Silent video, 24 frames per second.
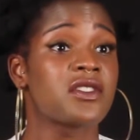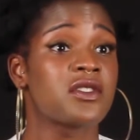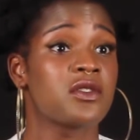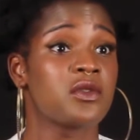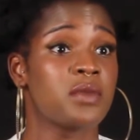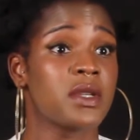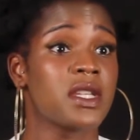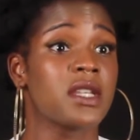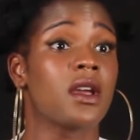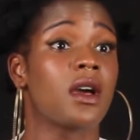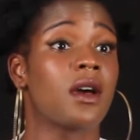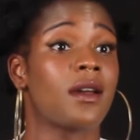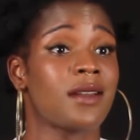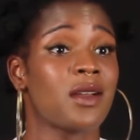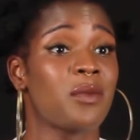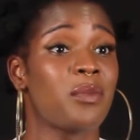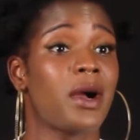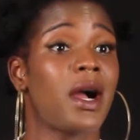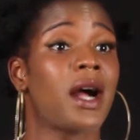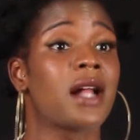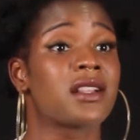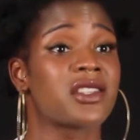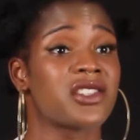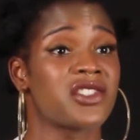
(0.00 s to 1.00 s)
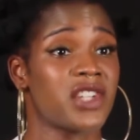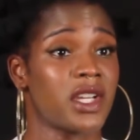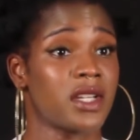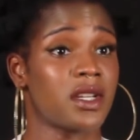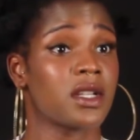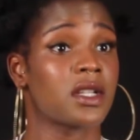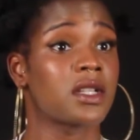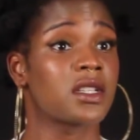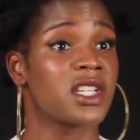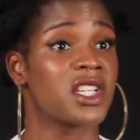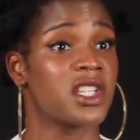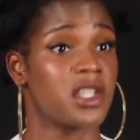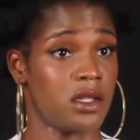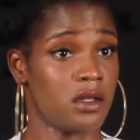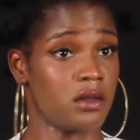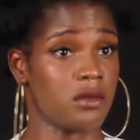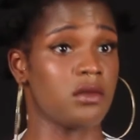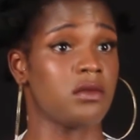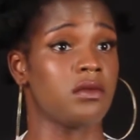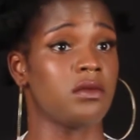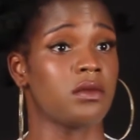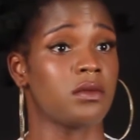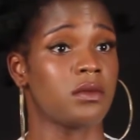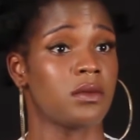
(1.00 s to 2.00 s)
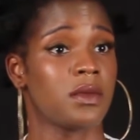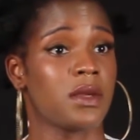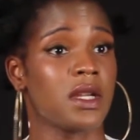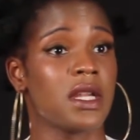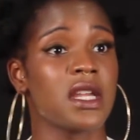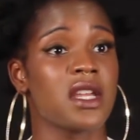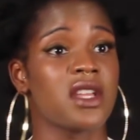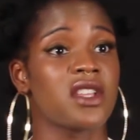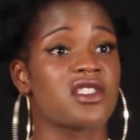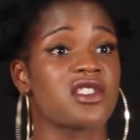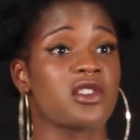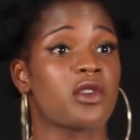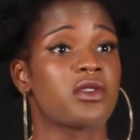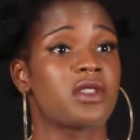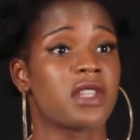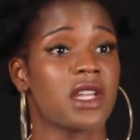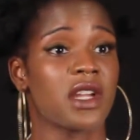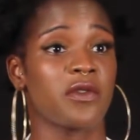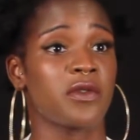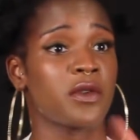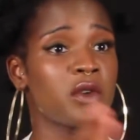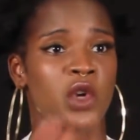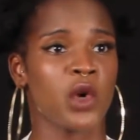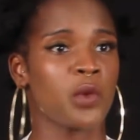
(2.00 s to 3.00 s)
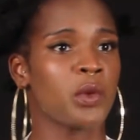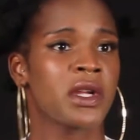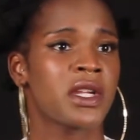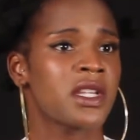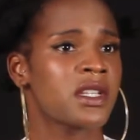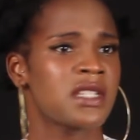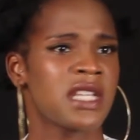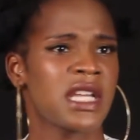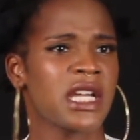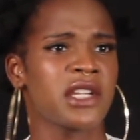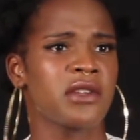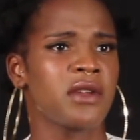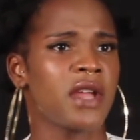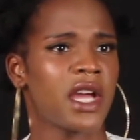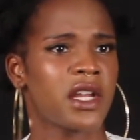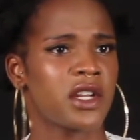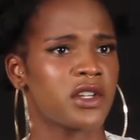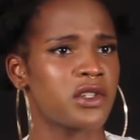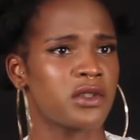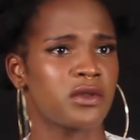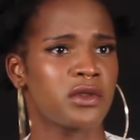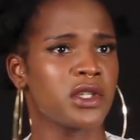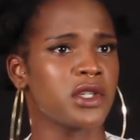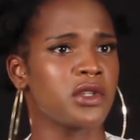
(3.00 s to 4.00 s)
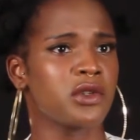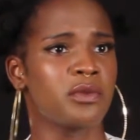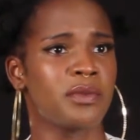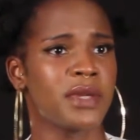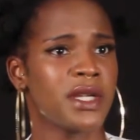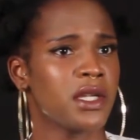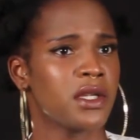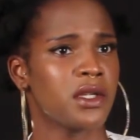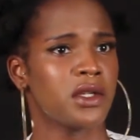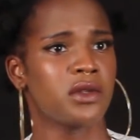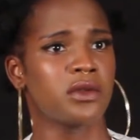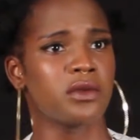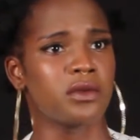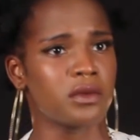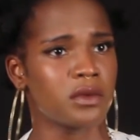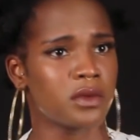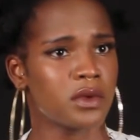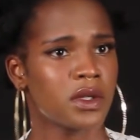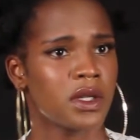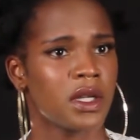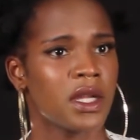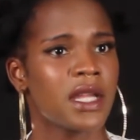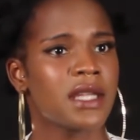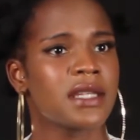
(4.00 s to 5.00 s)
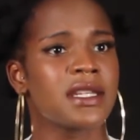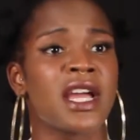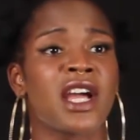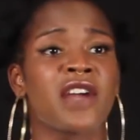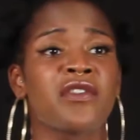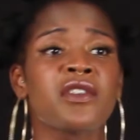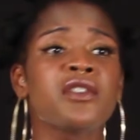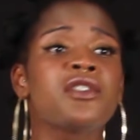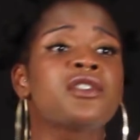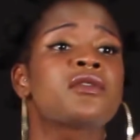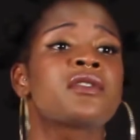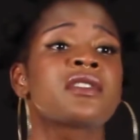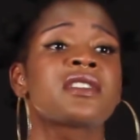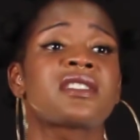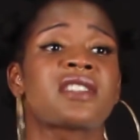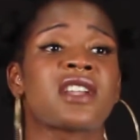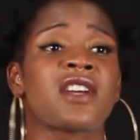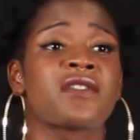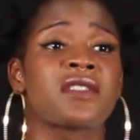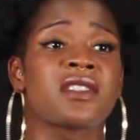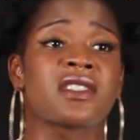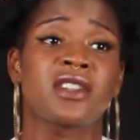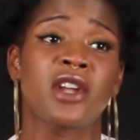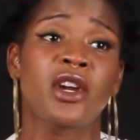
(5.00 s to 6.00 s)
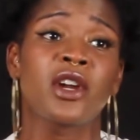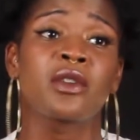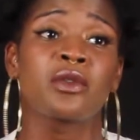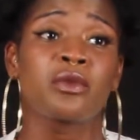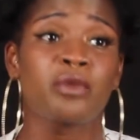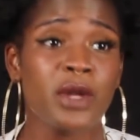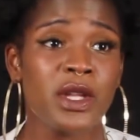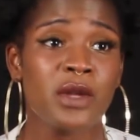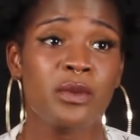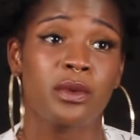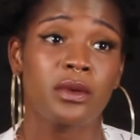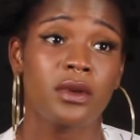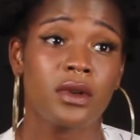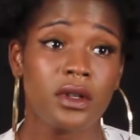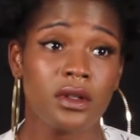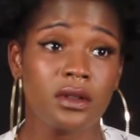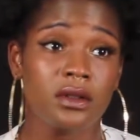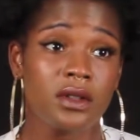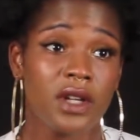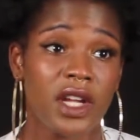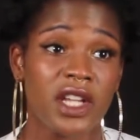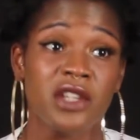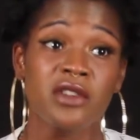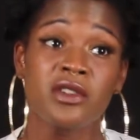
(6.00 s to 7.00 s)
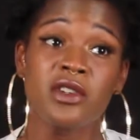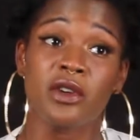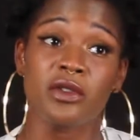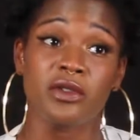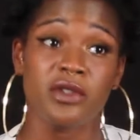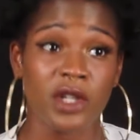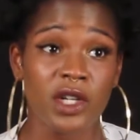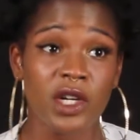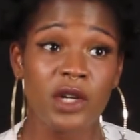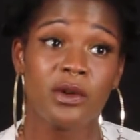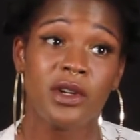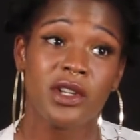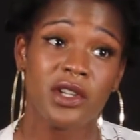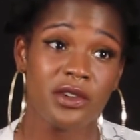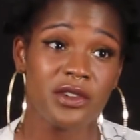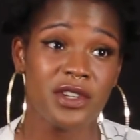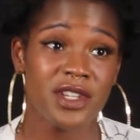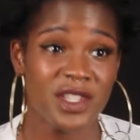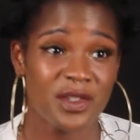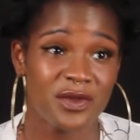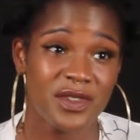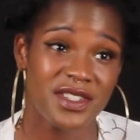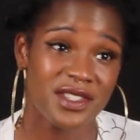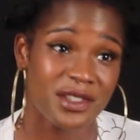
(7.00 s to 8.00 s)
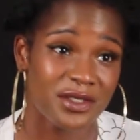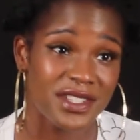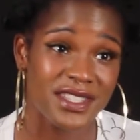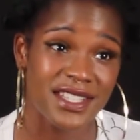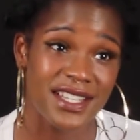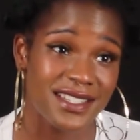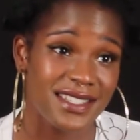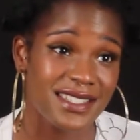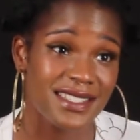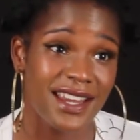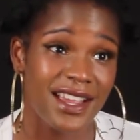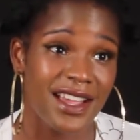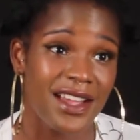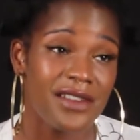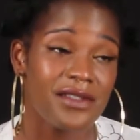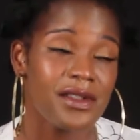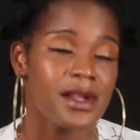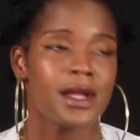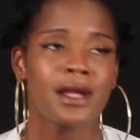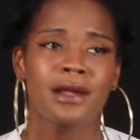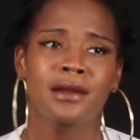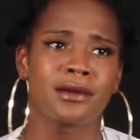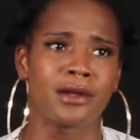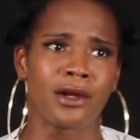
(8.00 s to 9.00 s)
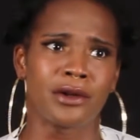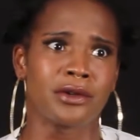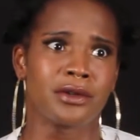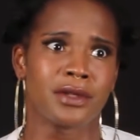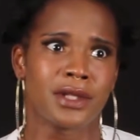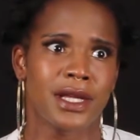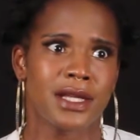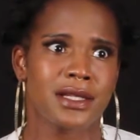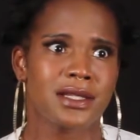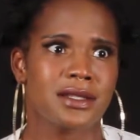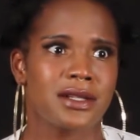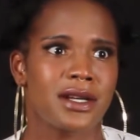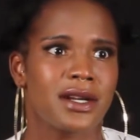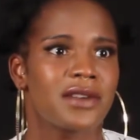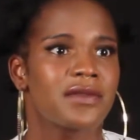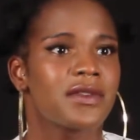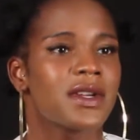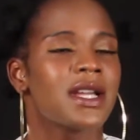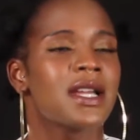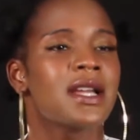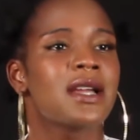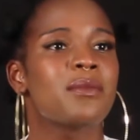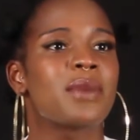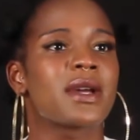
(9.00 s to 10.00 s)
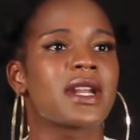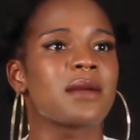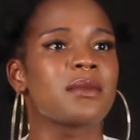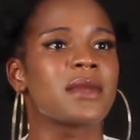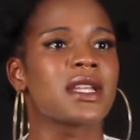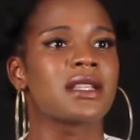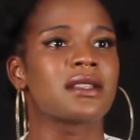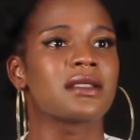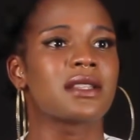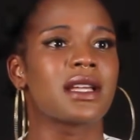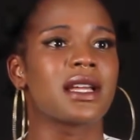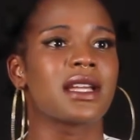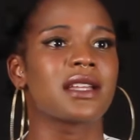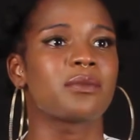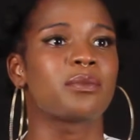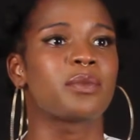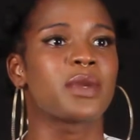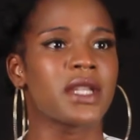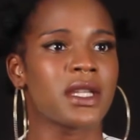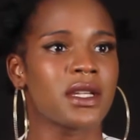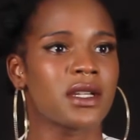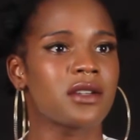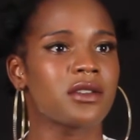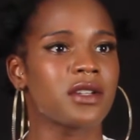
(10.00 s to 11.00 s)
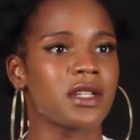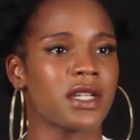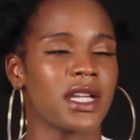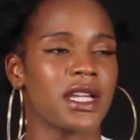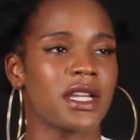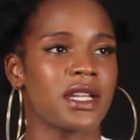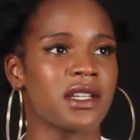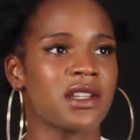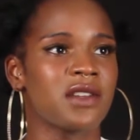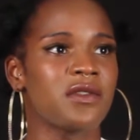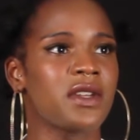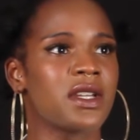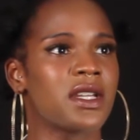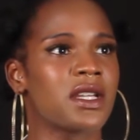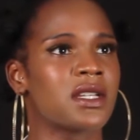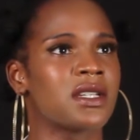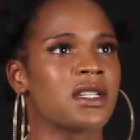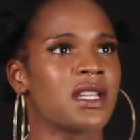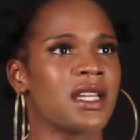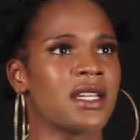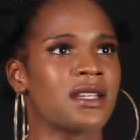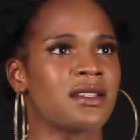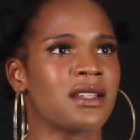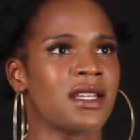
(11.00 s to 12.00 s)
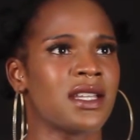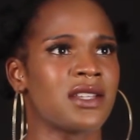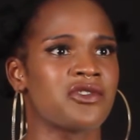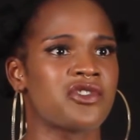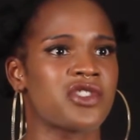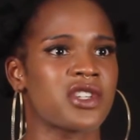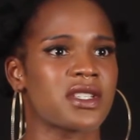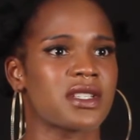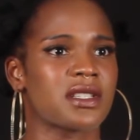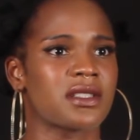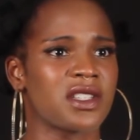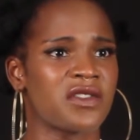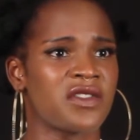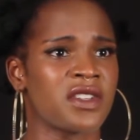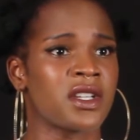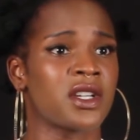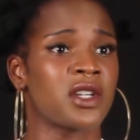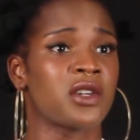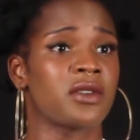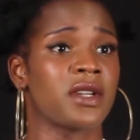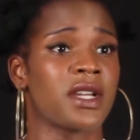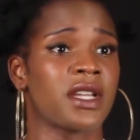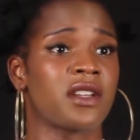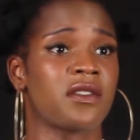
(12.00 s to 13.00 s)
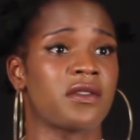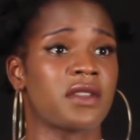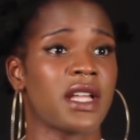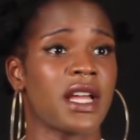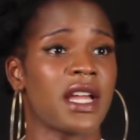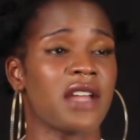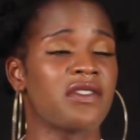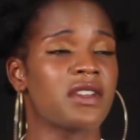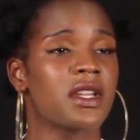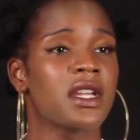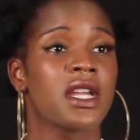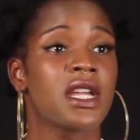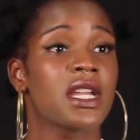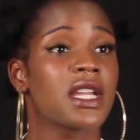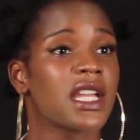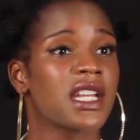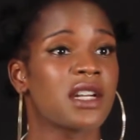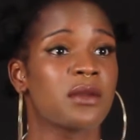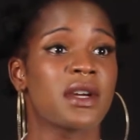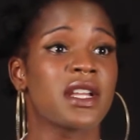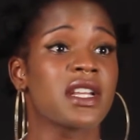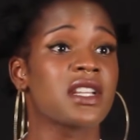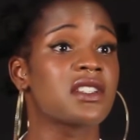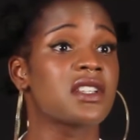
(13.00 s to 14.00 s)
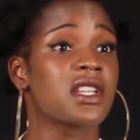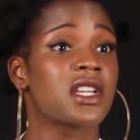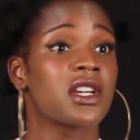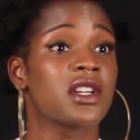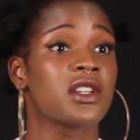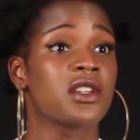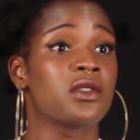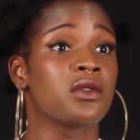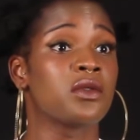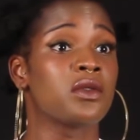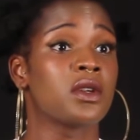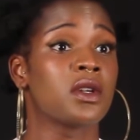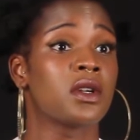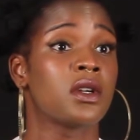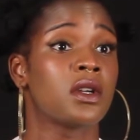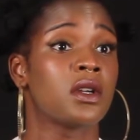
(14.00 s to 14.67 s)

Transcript: to be unapologetically you, so therefore no one can tell you how to do you, be you. Now, if you're doing stuff that's hurting people, and you know darn well you don't need to be doing that stuff, don't do that stuff. But I mean, like, being creative and just living a creative life, can nobody tell you